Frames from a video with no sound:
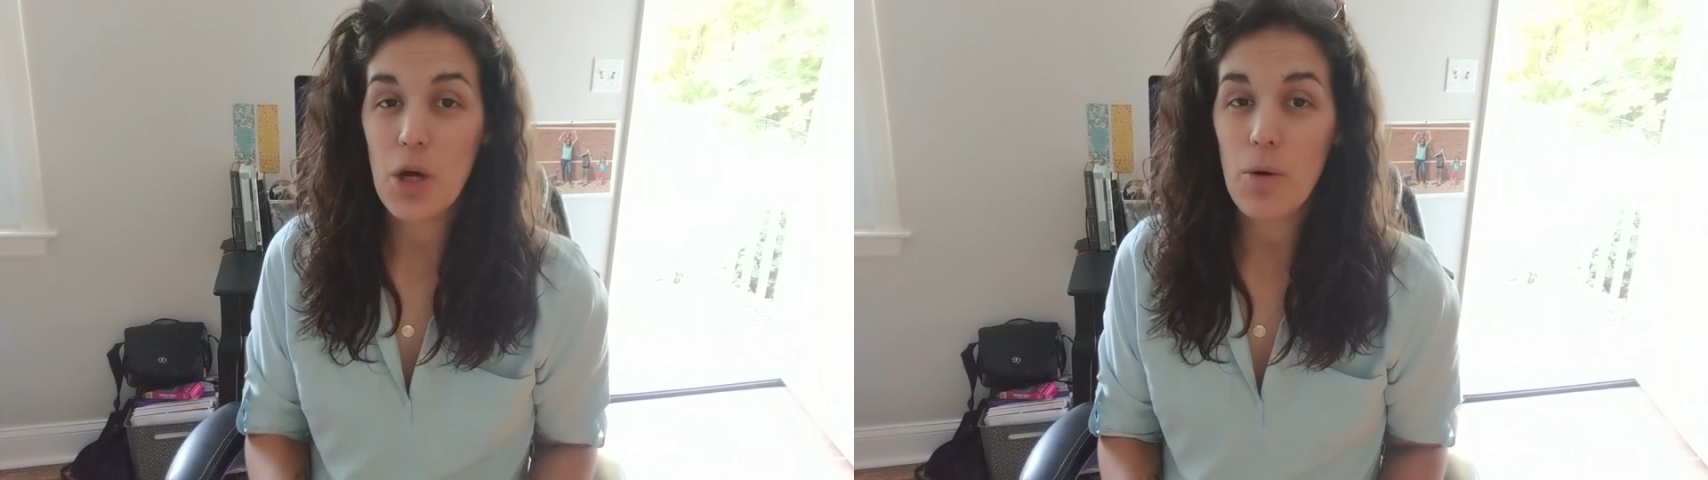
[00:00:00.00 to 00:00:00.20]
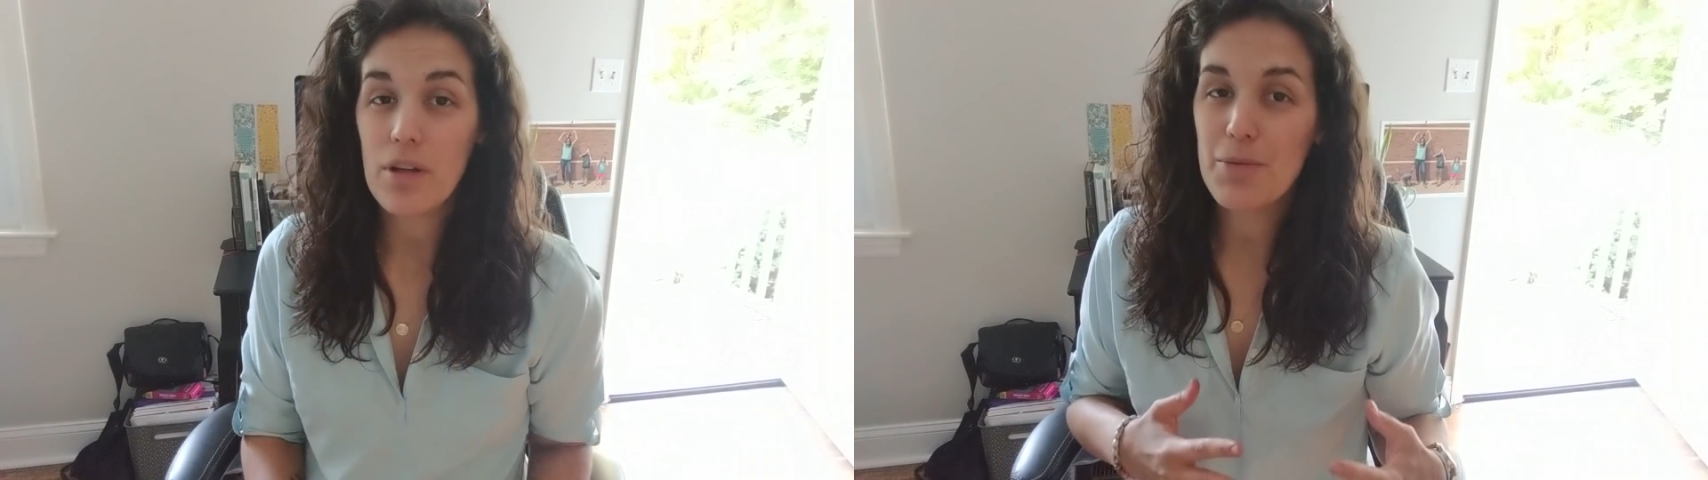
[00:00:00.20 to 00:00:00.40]

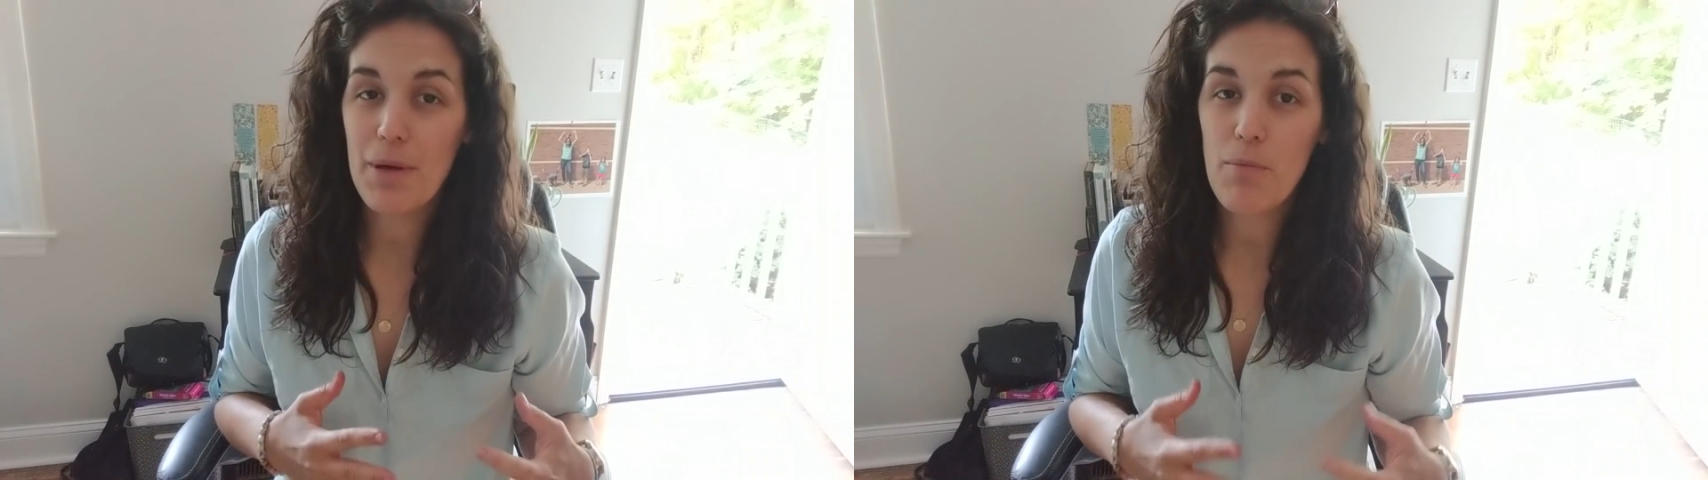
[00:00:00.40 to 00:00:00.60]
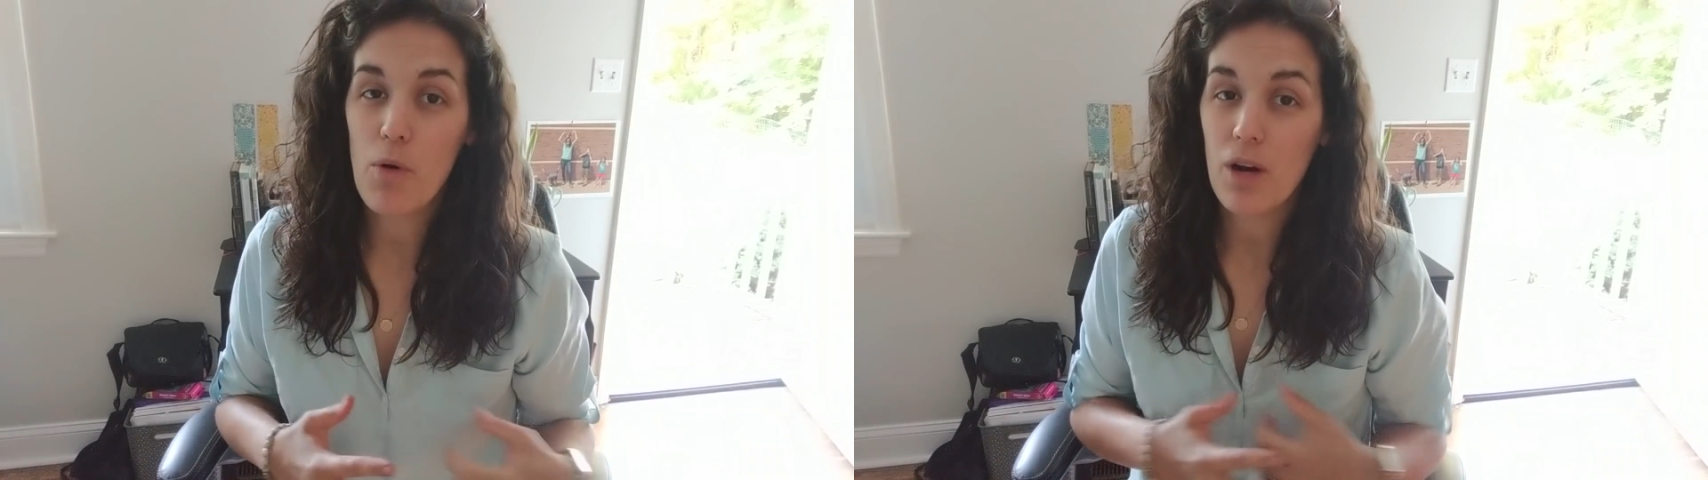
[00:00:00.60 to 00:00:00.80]
know a little
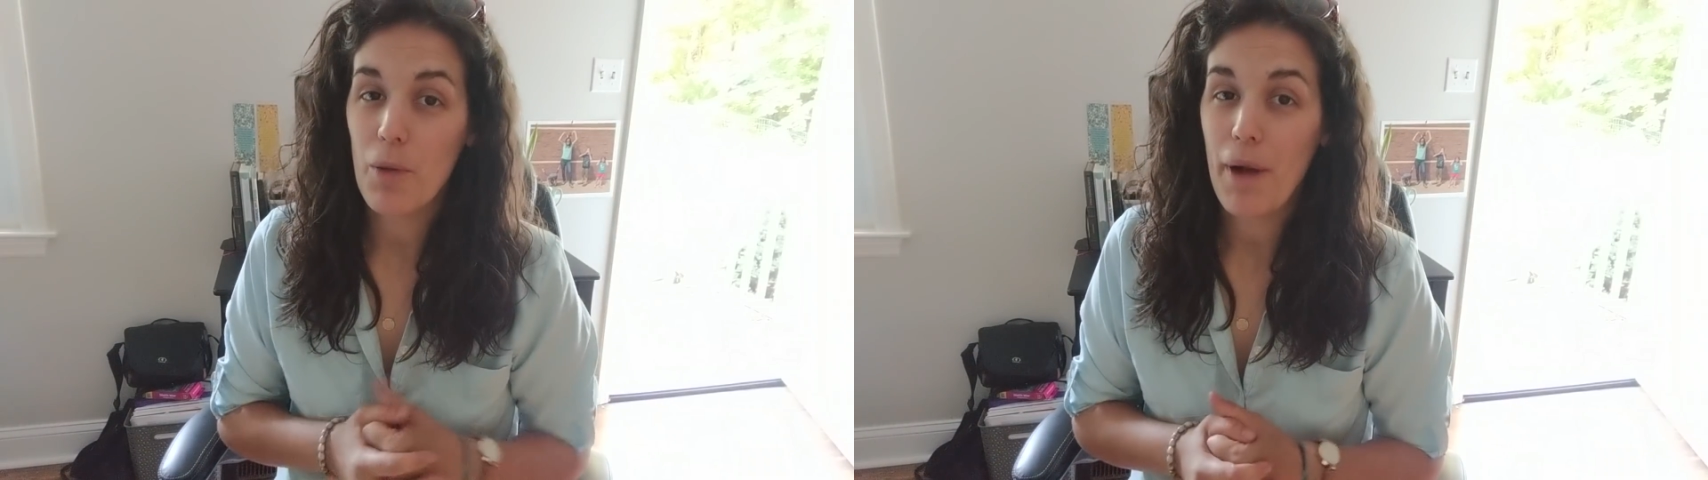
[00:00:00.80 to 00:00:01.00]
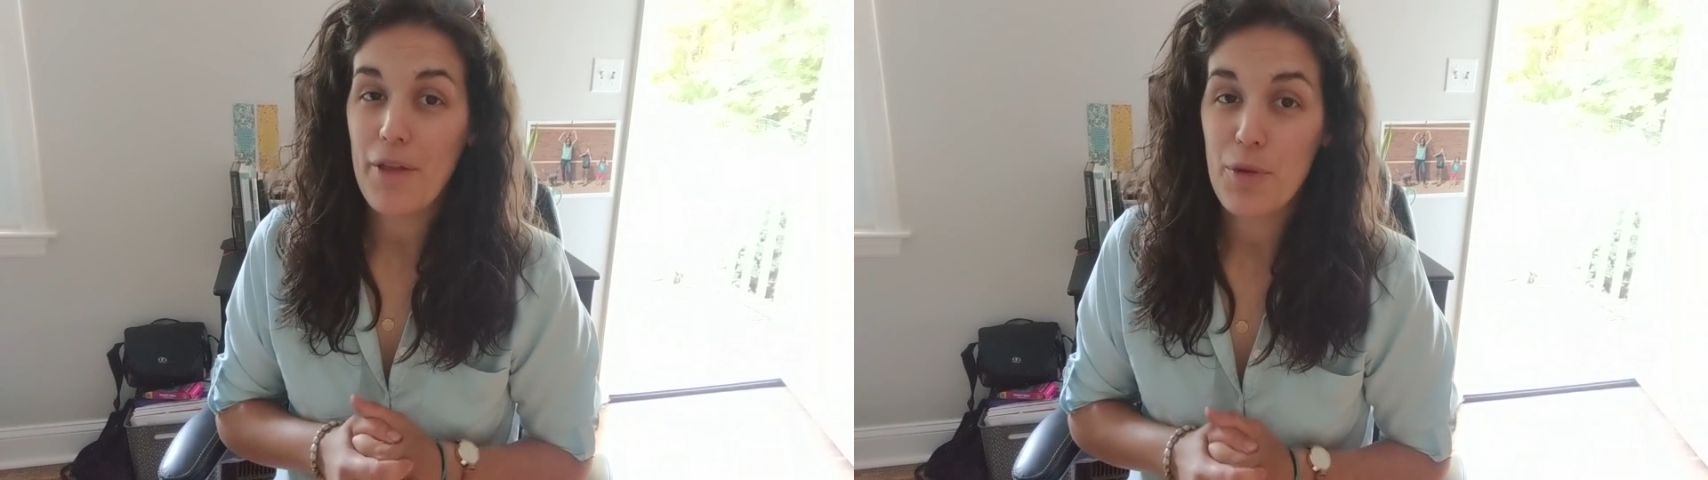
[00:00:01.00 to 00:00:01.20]
bit
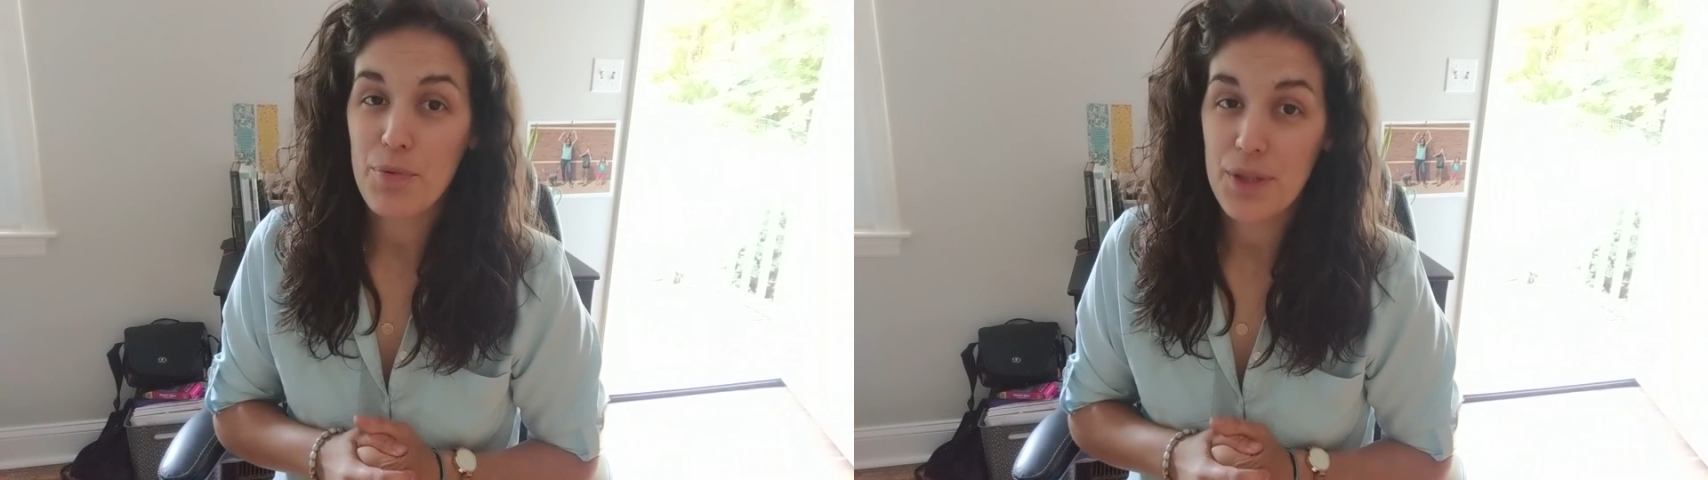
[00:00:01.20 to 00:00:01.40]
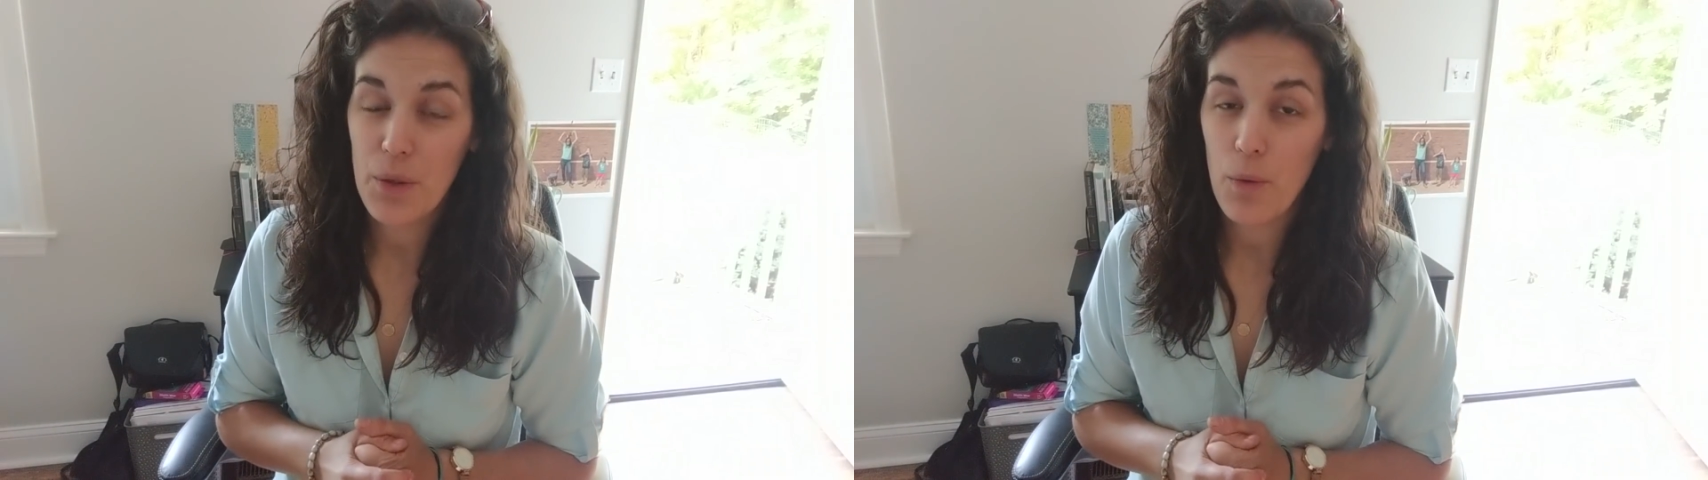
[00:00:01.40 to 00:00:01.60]
more about the
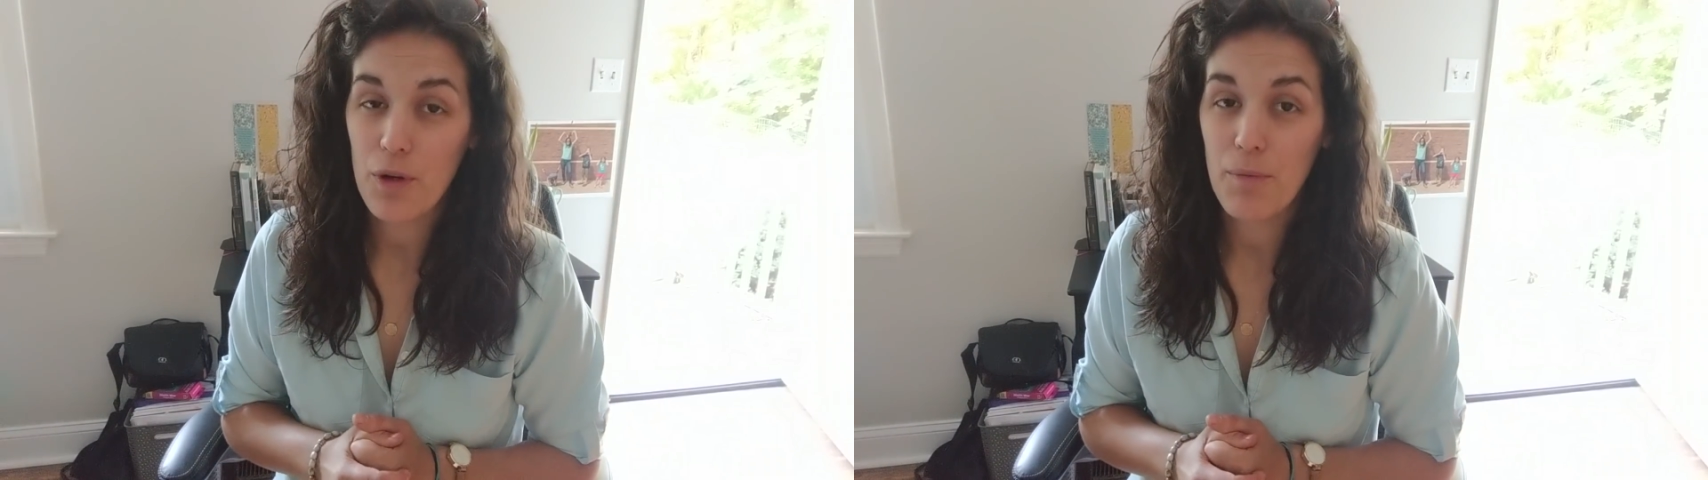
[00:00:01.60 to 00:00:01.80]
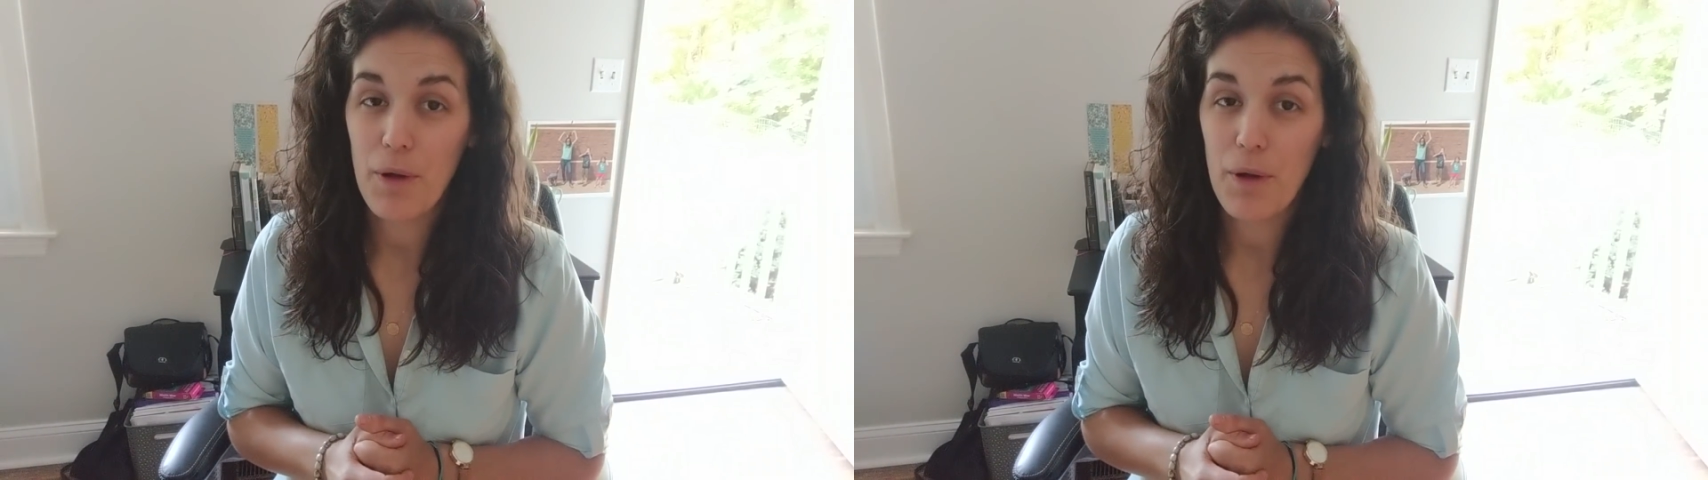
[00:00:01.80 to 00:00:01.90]
pre-order